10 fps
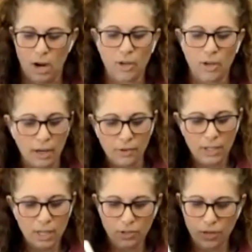Are you
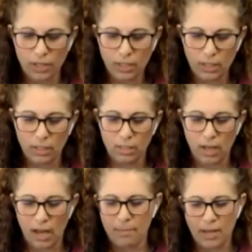hungry yet, Tracie?
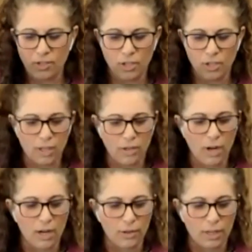I imagine that you're
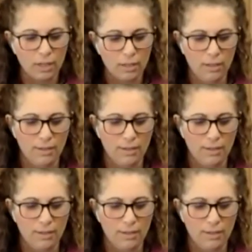hungry.